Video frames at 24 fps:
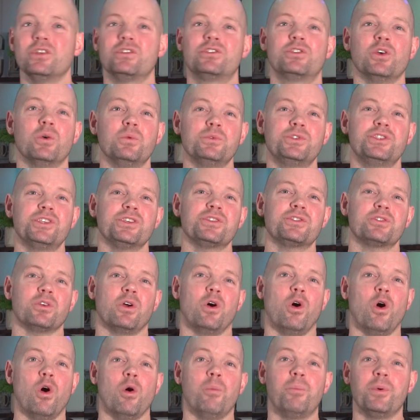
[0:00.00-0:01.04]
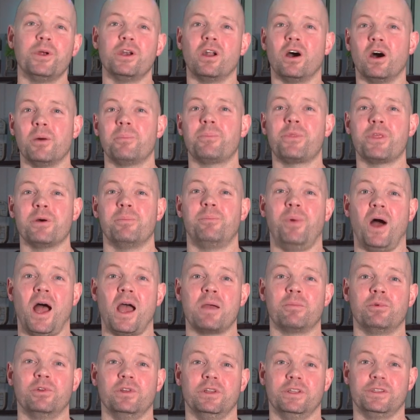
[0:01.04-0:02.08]
Don't just open up the
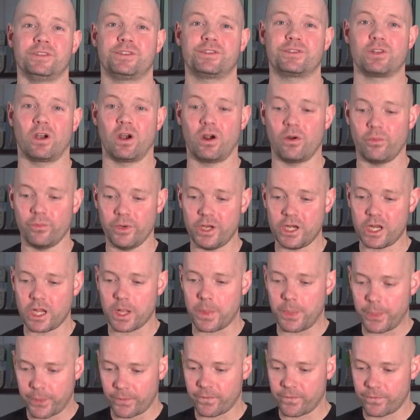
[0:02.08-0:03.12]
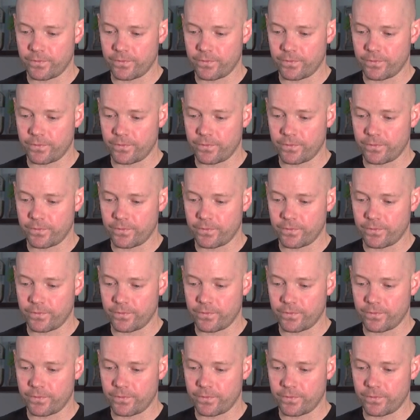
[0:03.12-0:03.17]
Bible and start reading